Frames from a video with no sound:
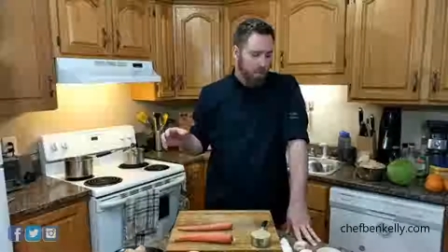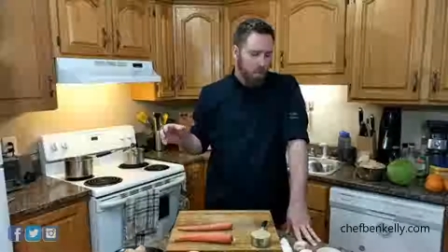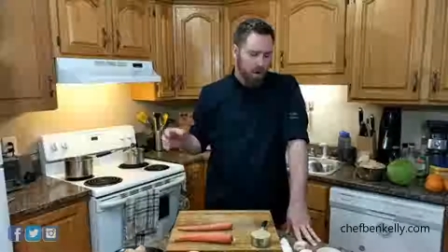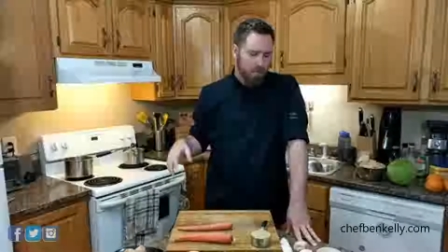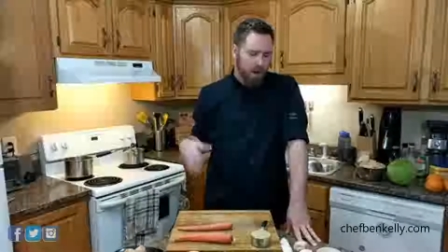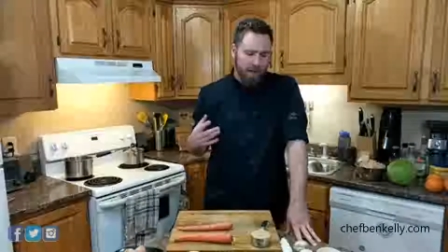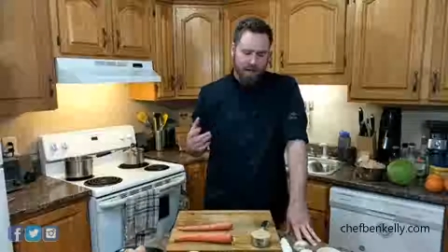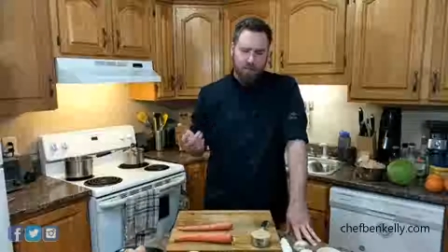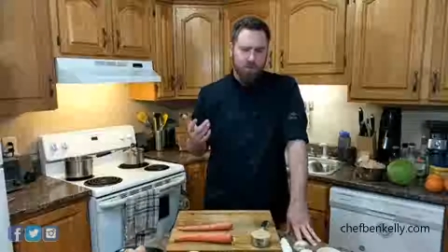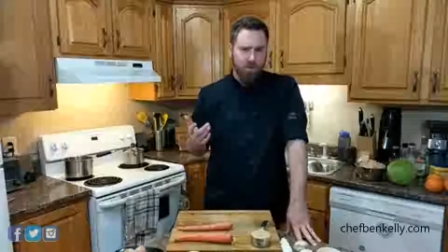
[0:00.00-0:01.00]
What I might
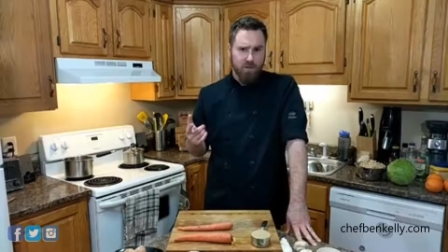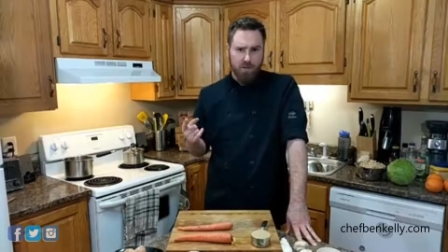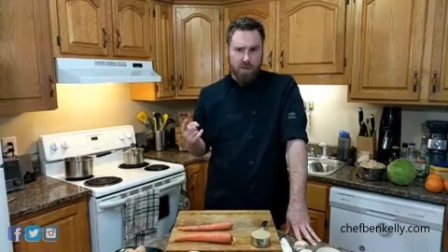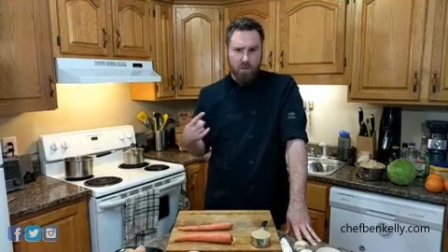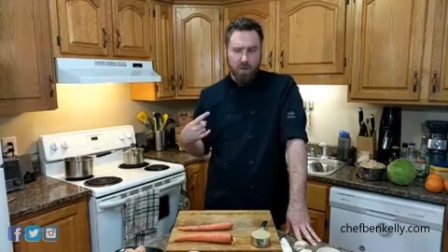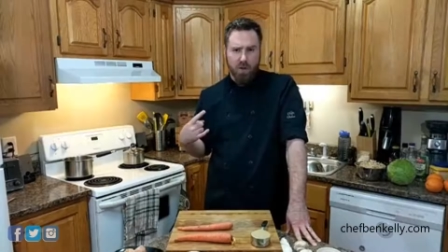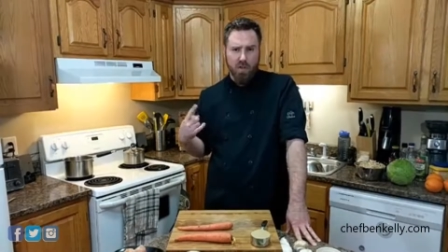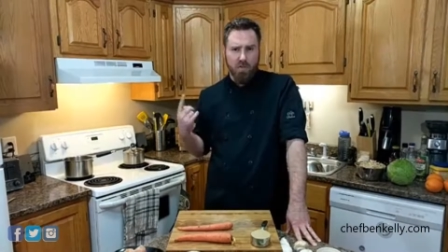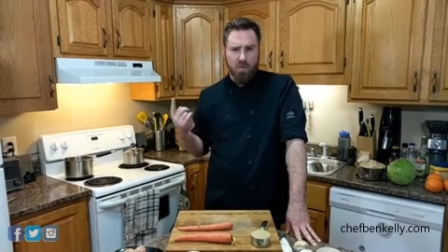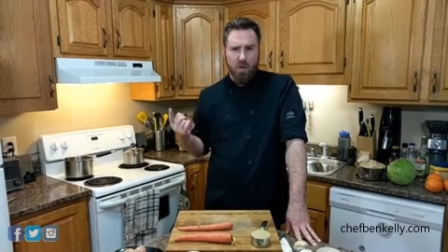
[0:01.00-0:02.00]
end up doing is just
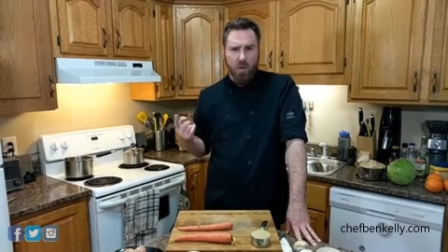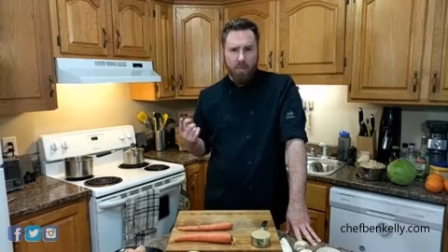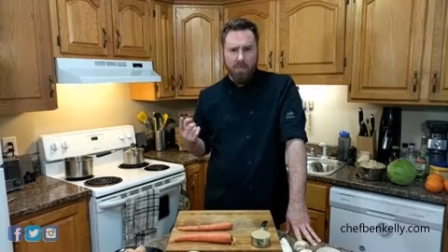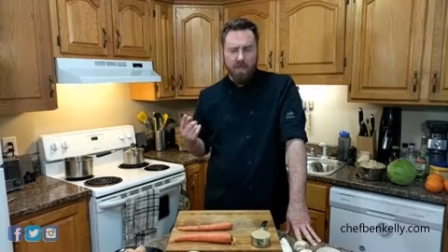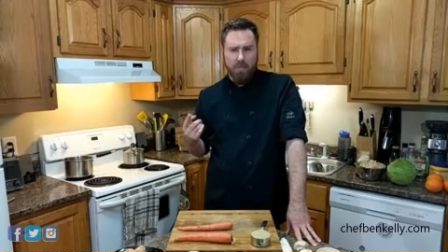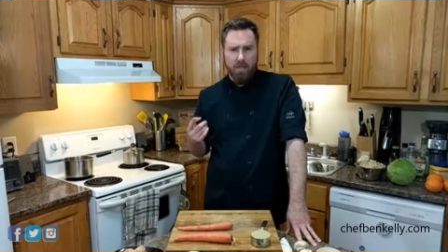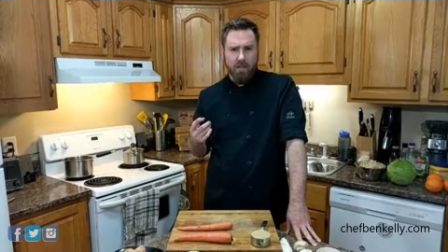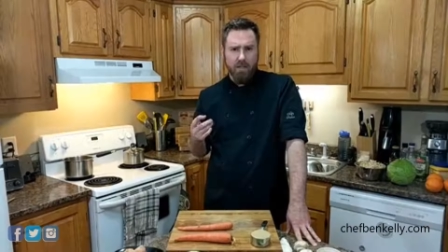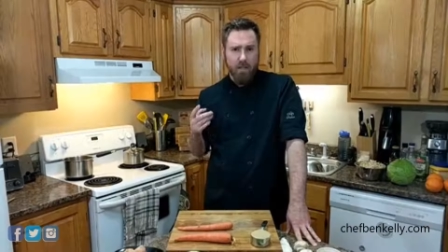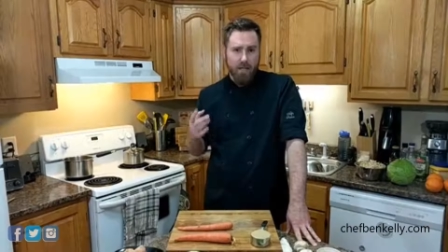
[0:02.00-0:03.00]
uploading them to my website,
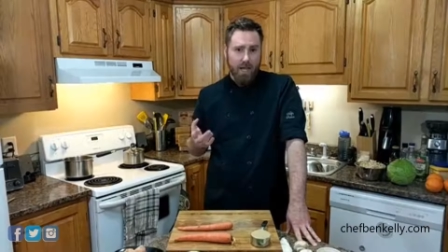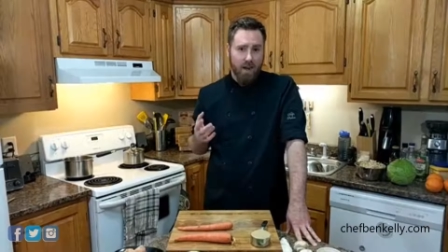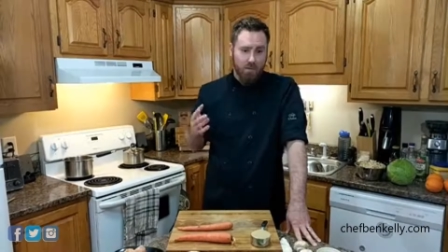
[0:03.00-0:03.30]
because again,